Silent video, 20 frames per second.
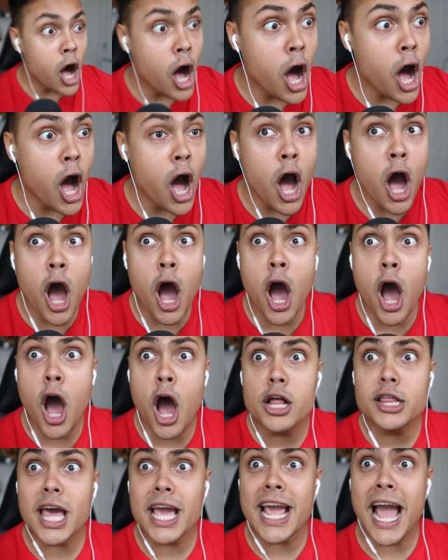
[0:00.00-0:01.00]

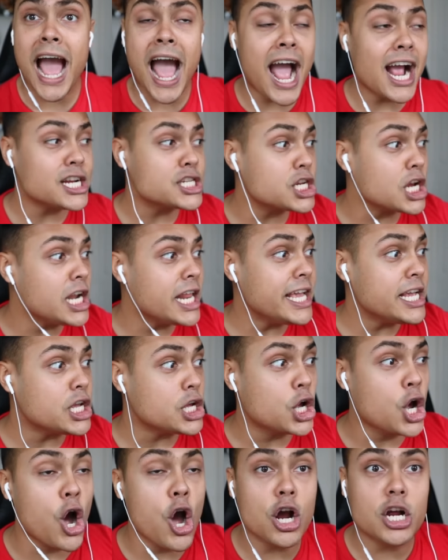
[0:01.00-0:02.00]
Oh, they actually
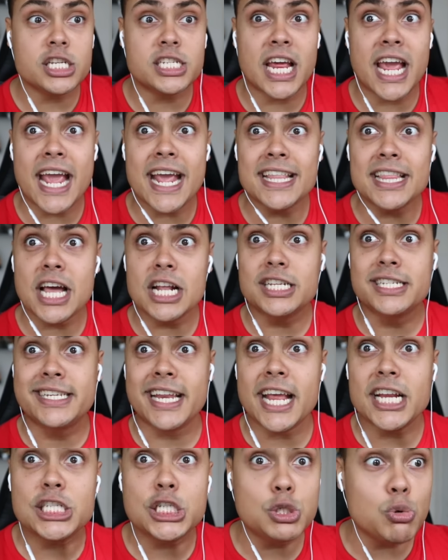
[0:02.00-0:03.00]
cooked it in a
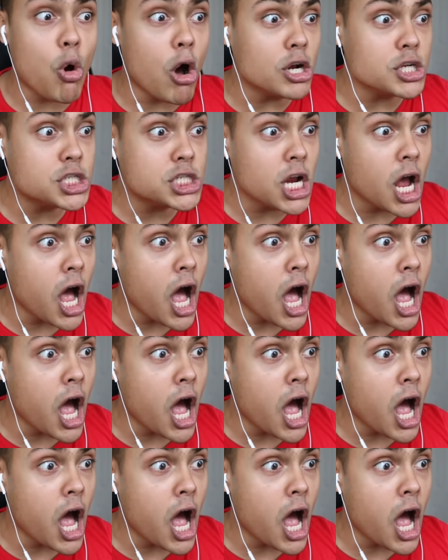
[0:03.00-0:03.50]
dishwasher?